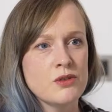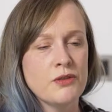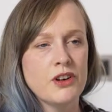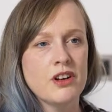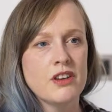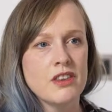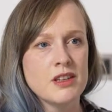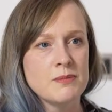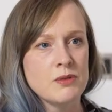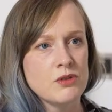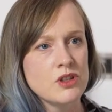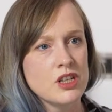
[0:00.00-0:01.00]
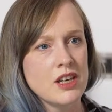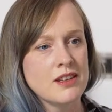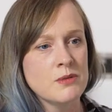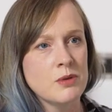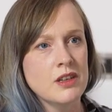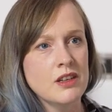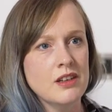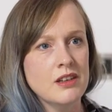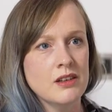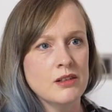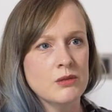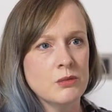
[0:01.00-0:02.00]
So for this project,
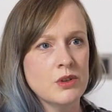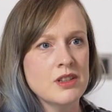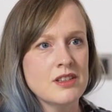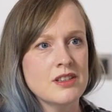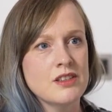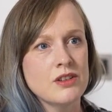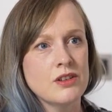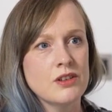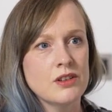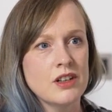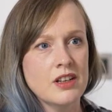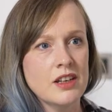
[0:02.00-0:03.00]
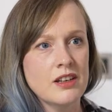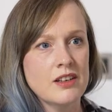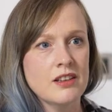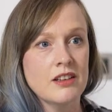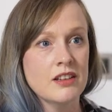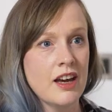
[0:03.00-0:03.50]
we wanted to create little